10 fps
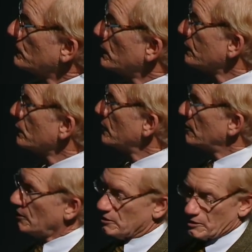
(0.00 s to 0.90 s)

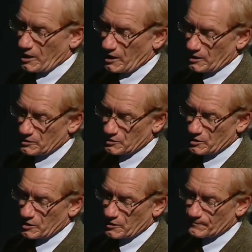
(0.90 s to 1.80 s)
perforin and, and,
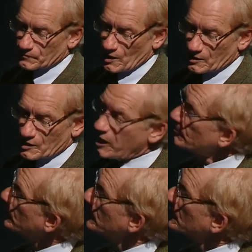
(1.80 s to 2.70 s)
uh, and
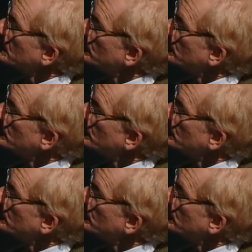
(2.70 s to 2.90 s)
complement